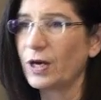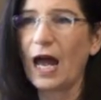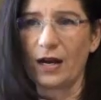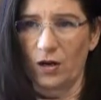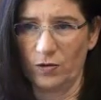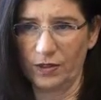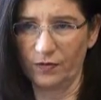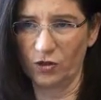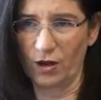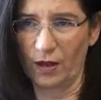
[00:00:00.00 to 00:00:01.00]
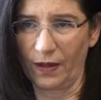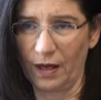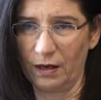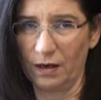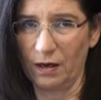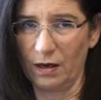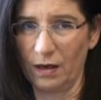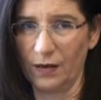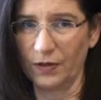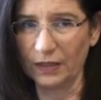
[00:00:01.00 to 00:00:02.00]
categories of strength. And
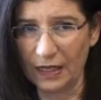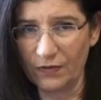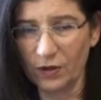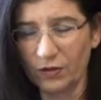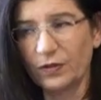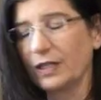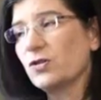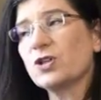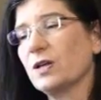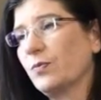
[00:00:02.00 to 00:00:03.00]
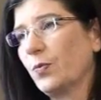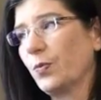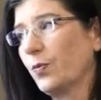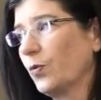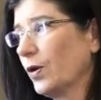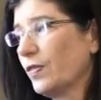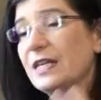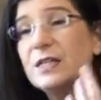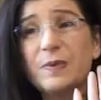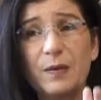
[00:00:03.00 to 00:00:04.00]
at the level of leadership where
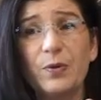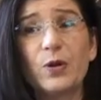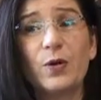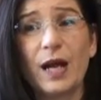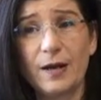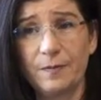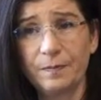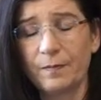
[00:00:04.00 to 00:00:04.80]
these people are at,